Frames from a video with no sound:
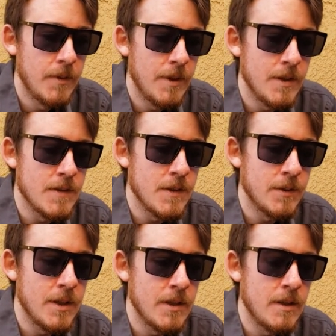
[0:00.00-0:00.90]
And so
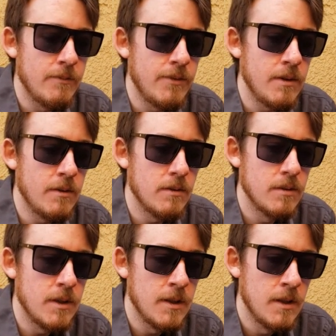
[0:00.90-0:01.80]
that
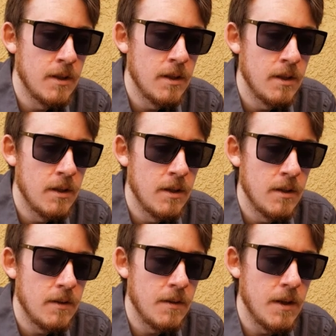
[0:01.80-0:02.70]
field
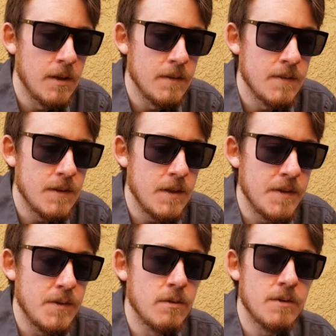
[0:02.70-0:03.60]
that
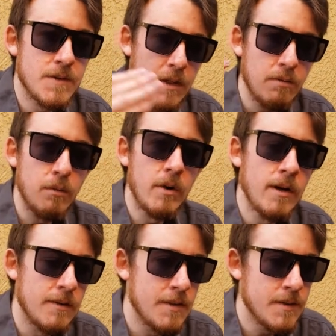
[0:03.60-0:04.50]
is your
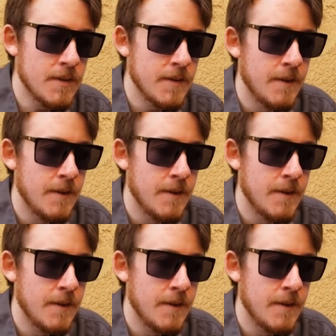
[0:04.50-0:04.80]
self-awareness